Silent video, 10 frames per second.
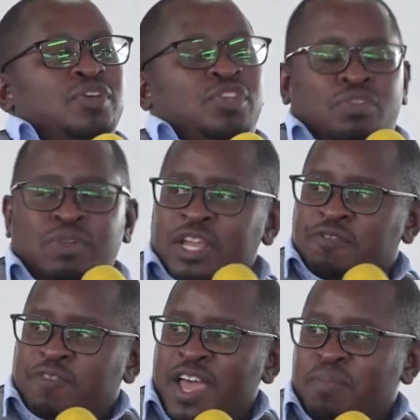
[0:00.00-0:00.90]
you need
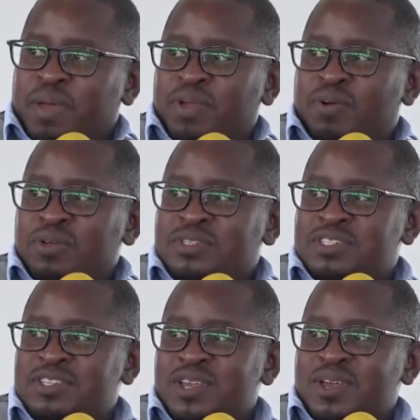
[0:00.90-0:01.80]
fiber,
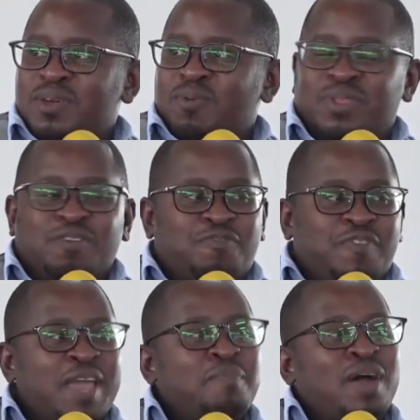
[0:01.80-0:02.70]
because with a
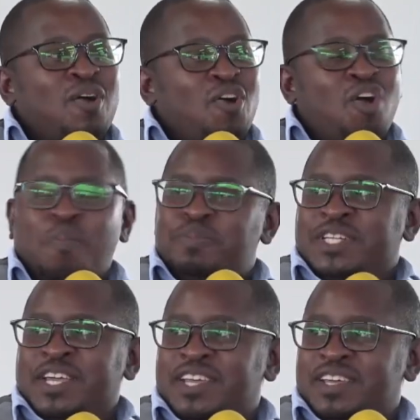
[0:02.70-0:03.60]
fiber
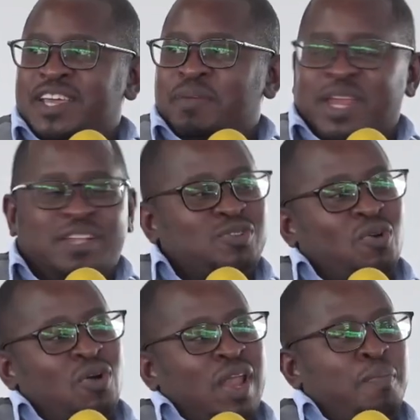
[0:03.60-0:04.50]
optic, I mean, it's
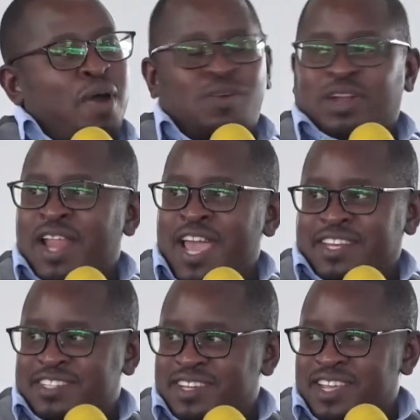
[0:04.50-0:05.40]
all about
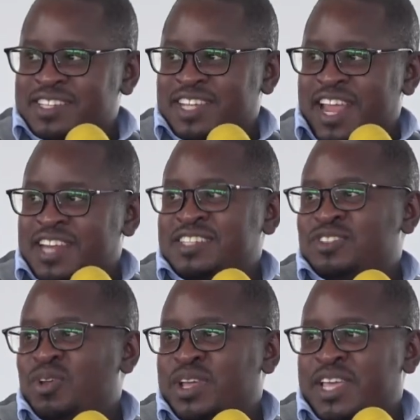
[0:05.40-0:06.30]
light. Internet is, you
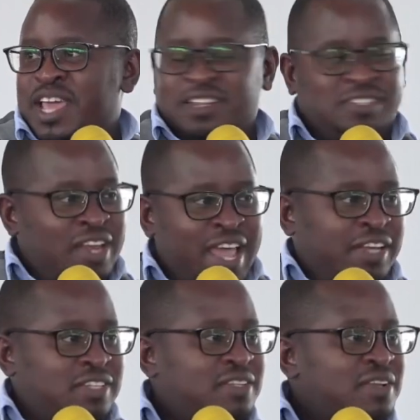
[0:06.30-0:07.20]
know, again, it's
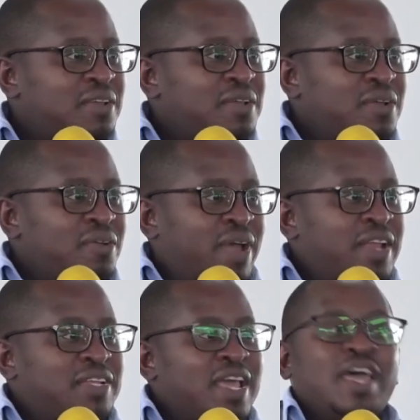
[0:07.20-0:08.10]
light, right?
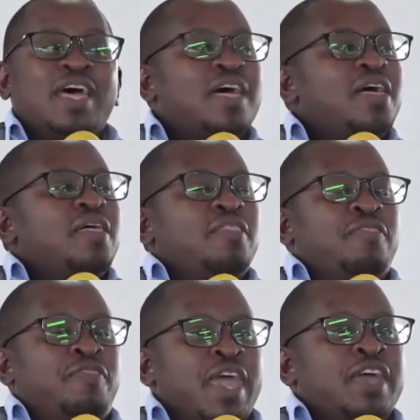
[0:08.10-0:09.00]

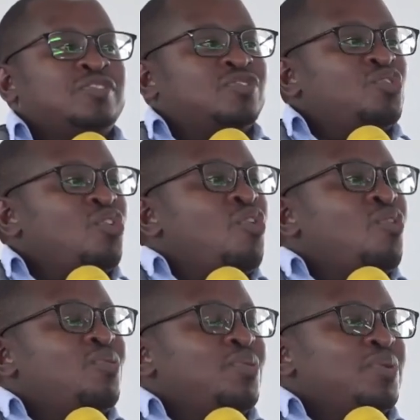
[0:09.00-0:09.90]
There's
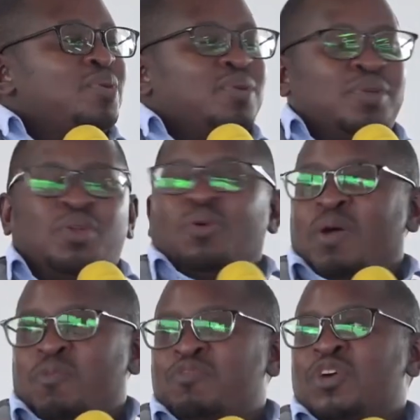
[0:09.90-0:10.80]
no, you know,
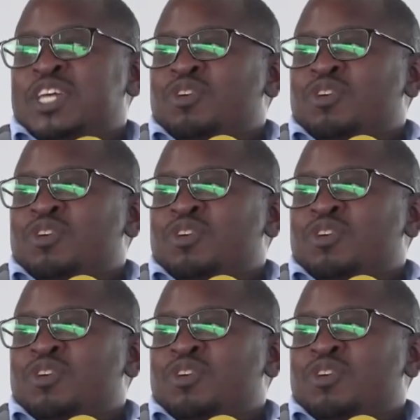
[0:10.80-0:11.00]
we've not yet